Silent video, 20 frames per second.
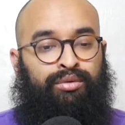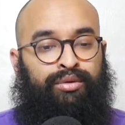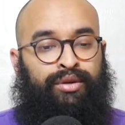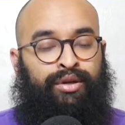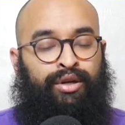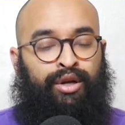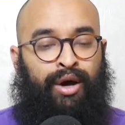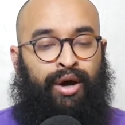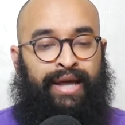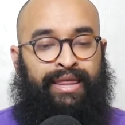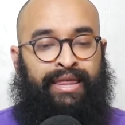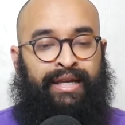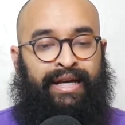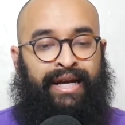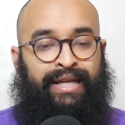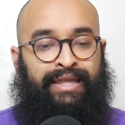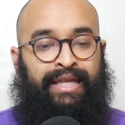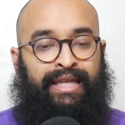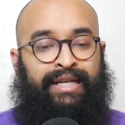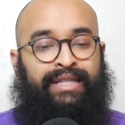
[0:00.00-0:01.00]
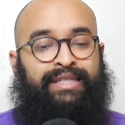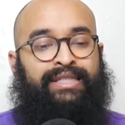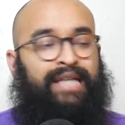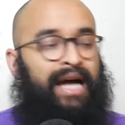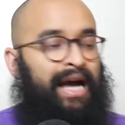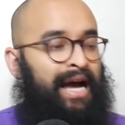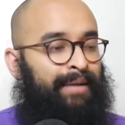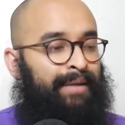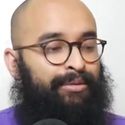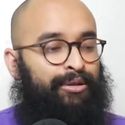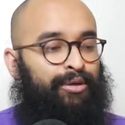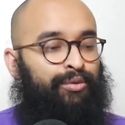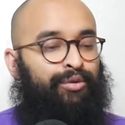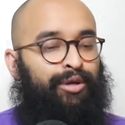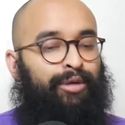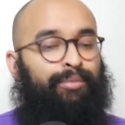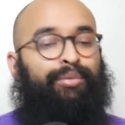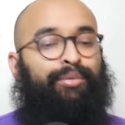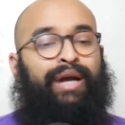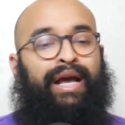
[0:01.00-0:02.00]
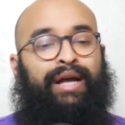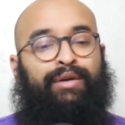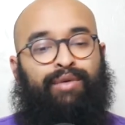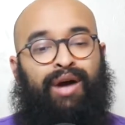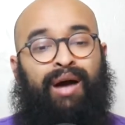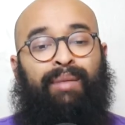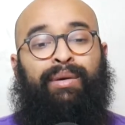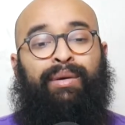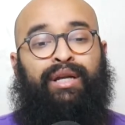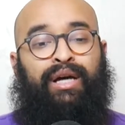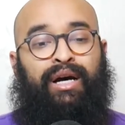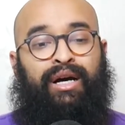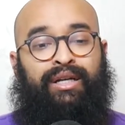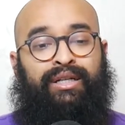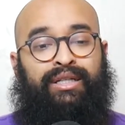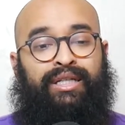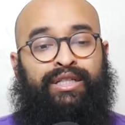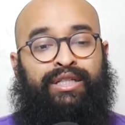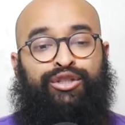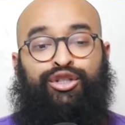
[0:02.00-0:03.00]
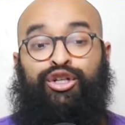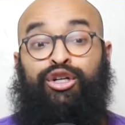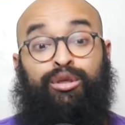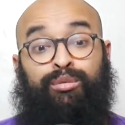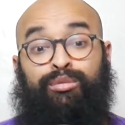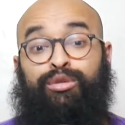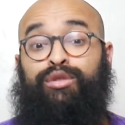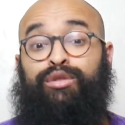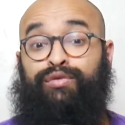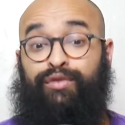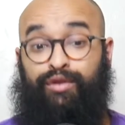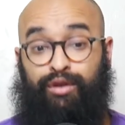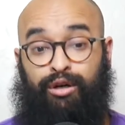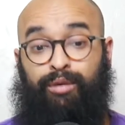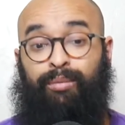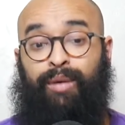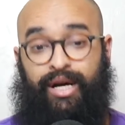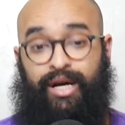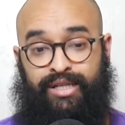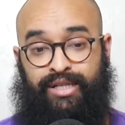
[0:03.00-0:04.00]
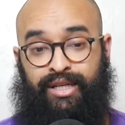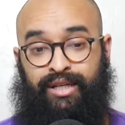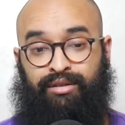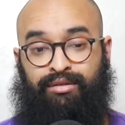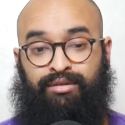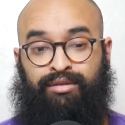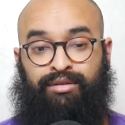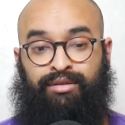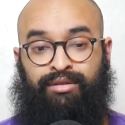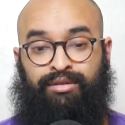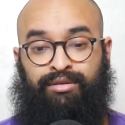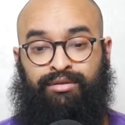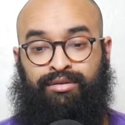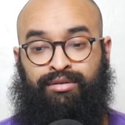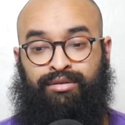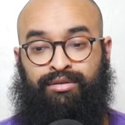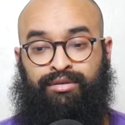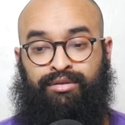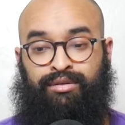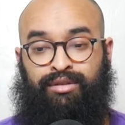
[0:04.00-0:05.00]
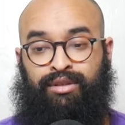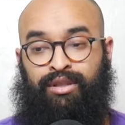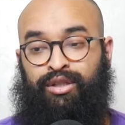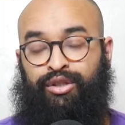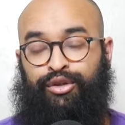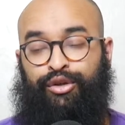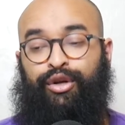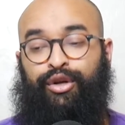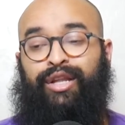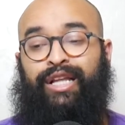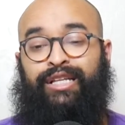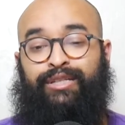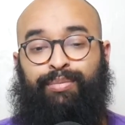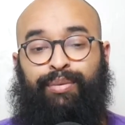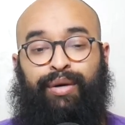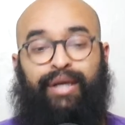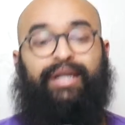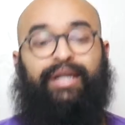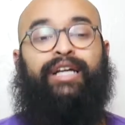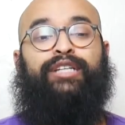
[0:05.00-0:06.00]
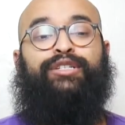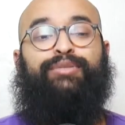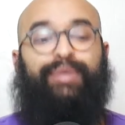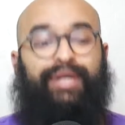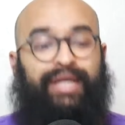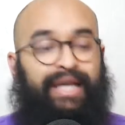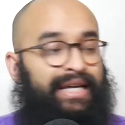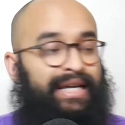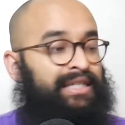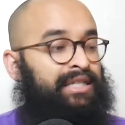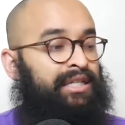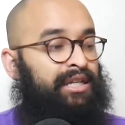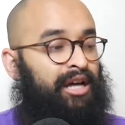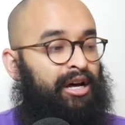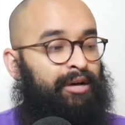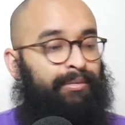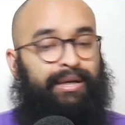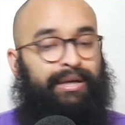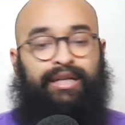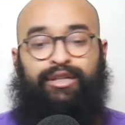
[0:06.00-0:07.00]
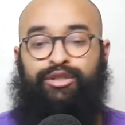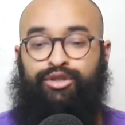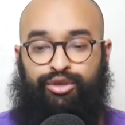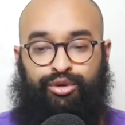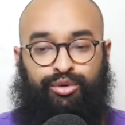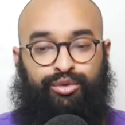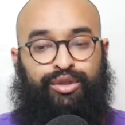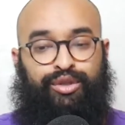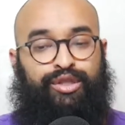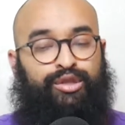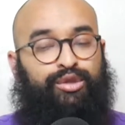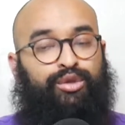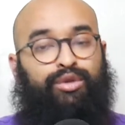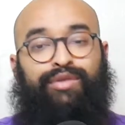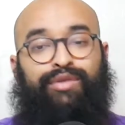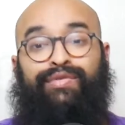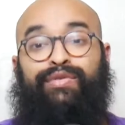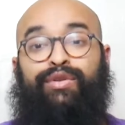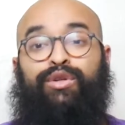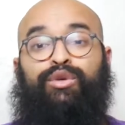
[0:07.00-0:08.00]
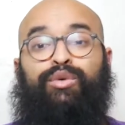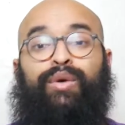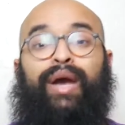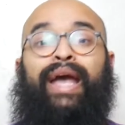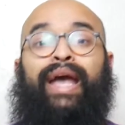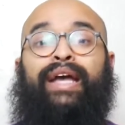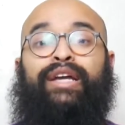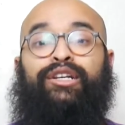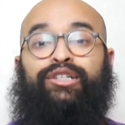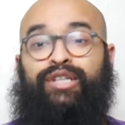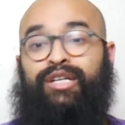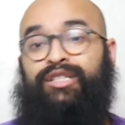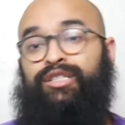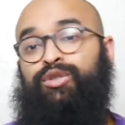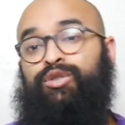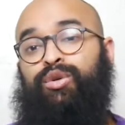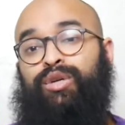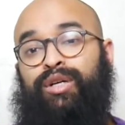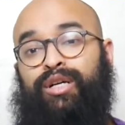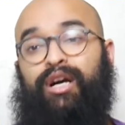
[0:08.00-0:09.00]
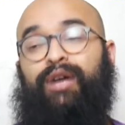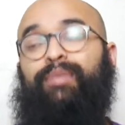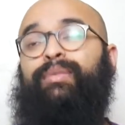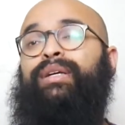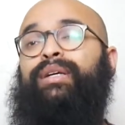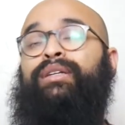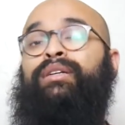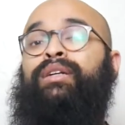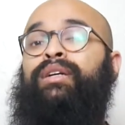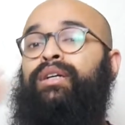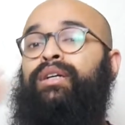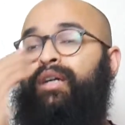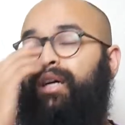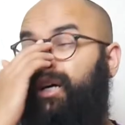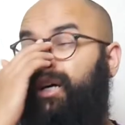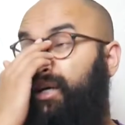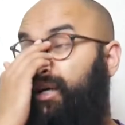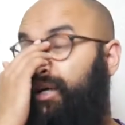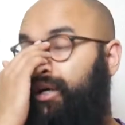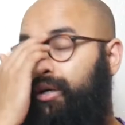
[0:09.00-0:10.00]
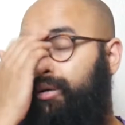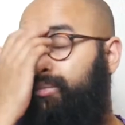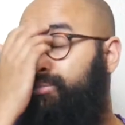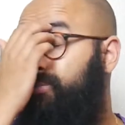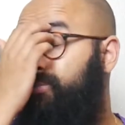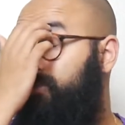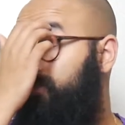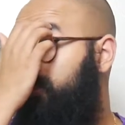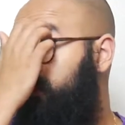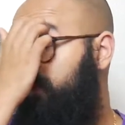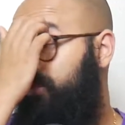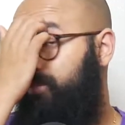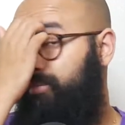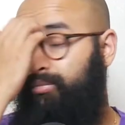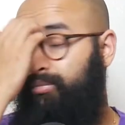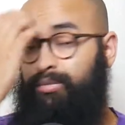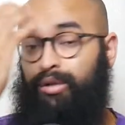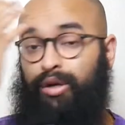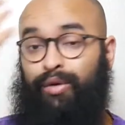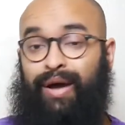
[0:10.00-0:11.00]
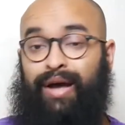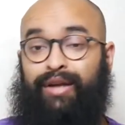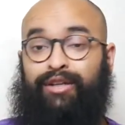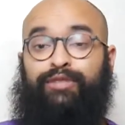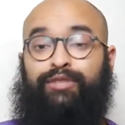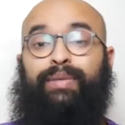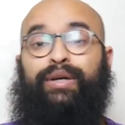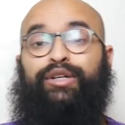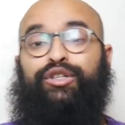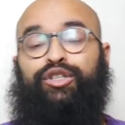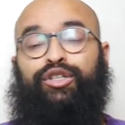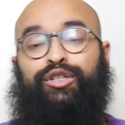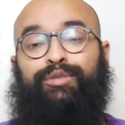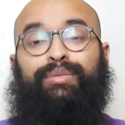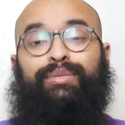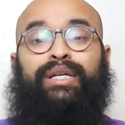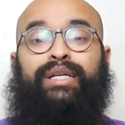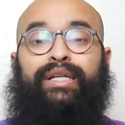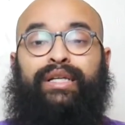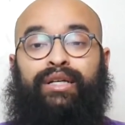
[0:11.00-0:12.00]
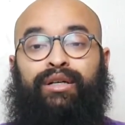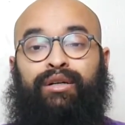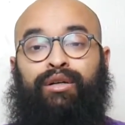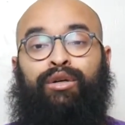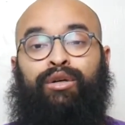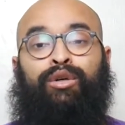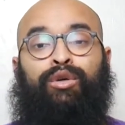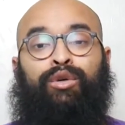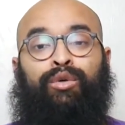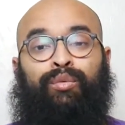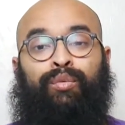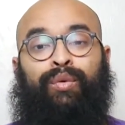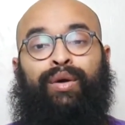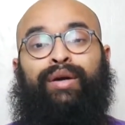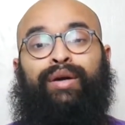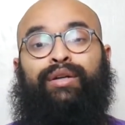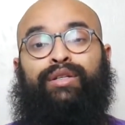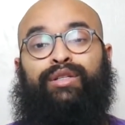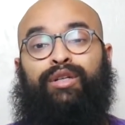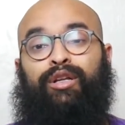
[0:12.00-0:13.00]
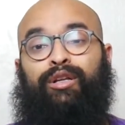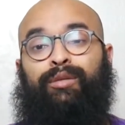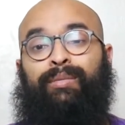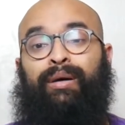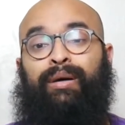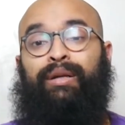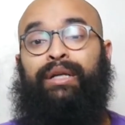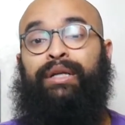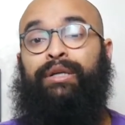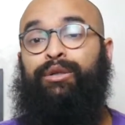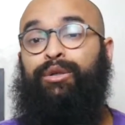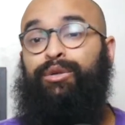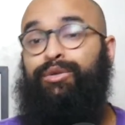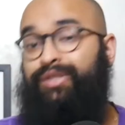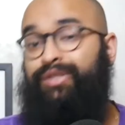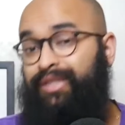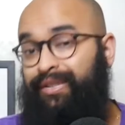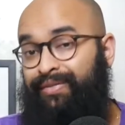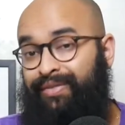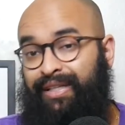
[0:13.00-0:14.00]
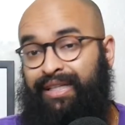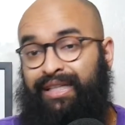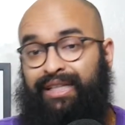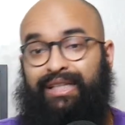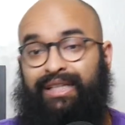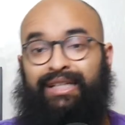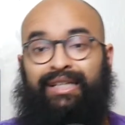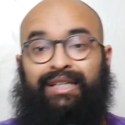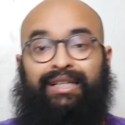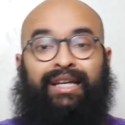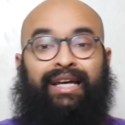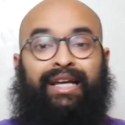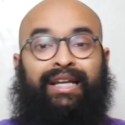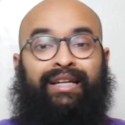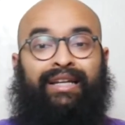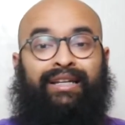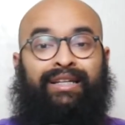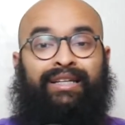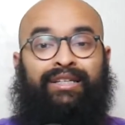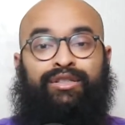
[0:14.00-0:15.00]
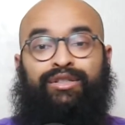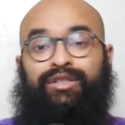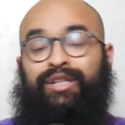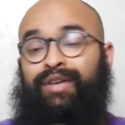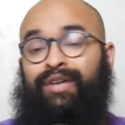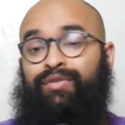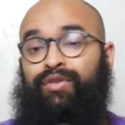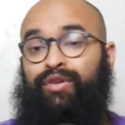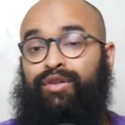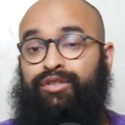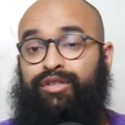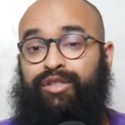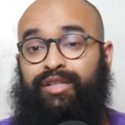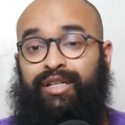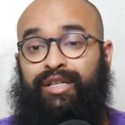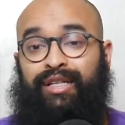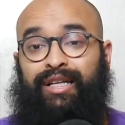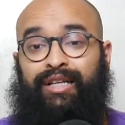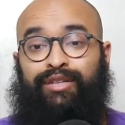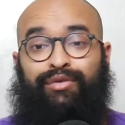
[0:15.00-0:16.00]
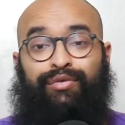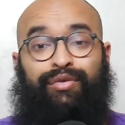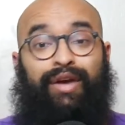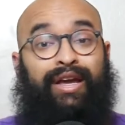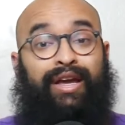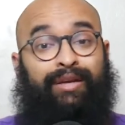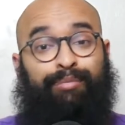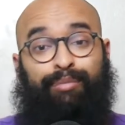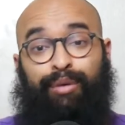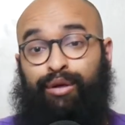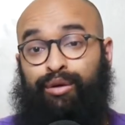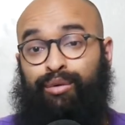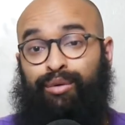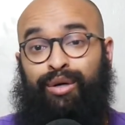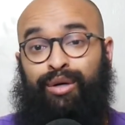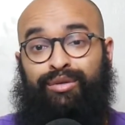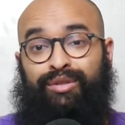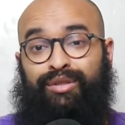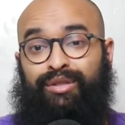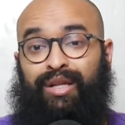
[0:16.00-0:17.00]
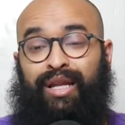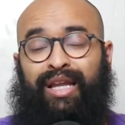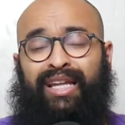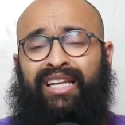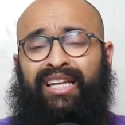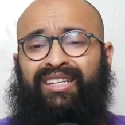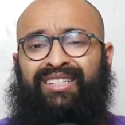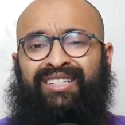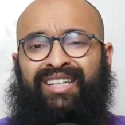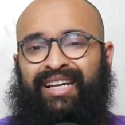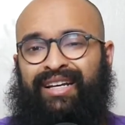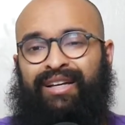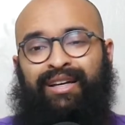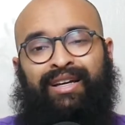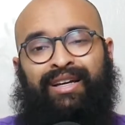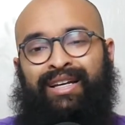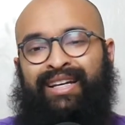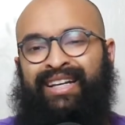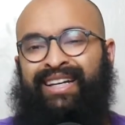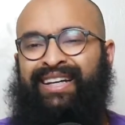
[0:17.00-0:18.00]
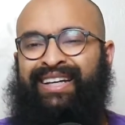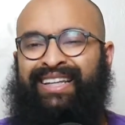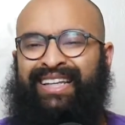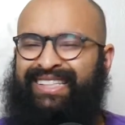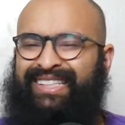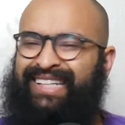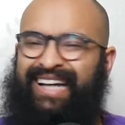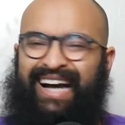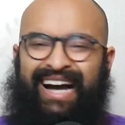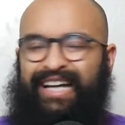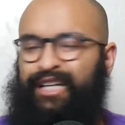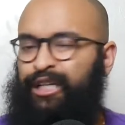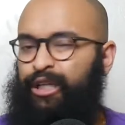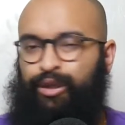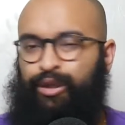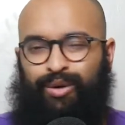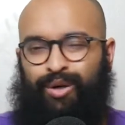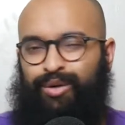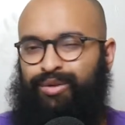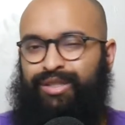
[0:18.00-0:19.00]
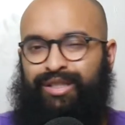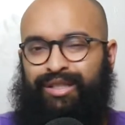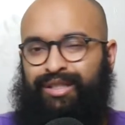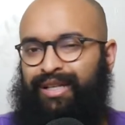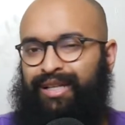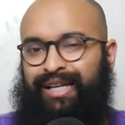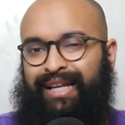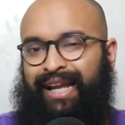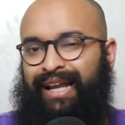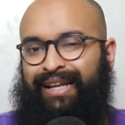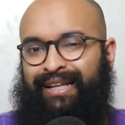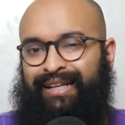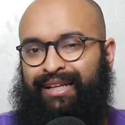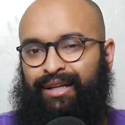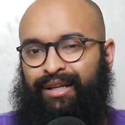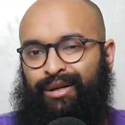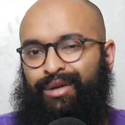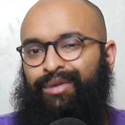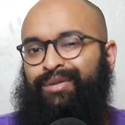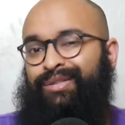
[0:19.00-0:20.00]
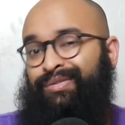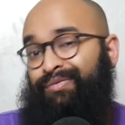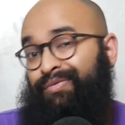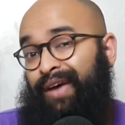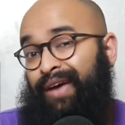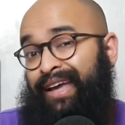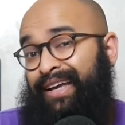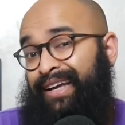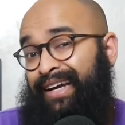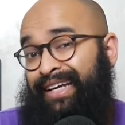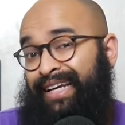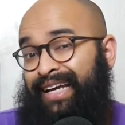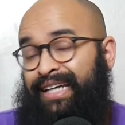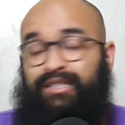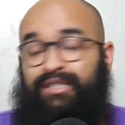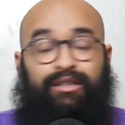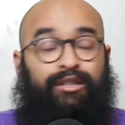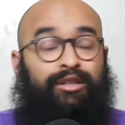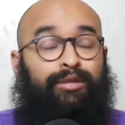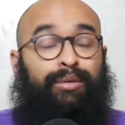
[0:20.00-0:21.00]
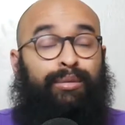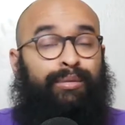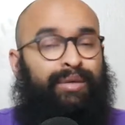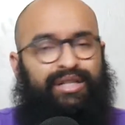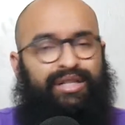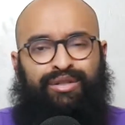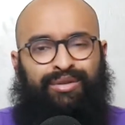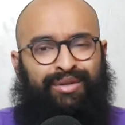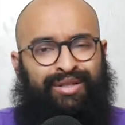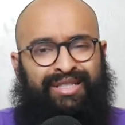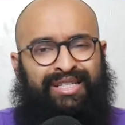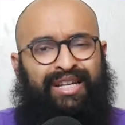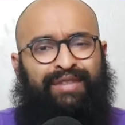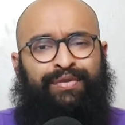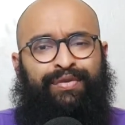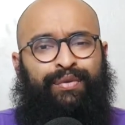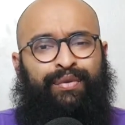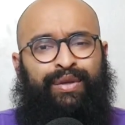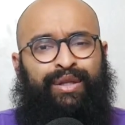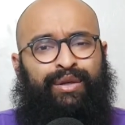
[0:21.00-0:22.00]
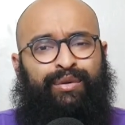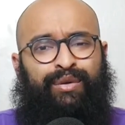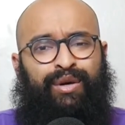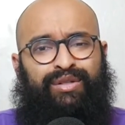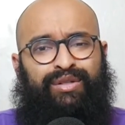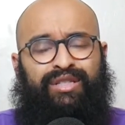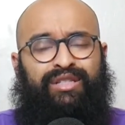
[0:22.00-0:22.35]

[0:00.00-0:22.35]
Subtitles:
I think it's time to rebrand Ramadan in terms of girl bossing. Let's bring Islam into this sort of new age that's sort of coming around, especially in media, where it's all about inclusivity and this diversity that's fake but gross. That's kind of gross, and it's fake, I guess, a little bit, but it's definitely really gross.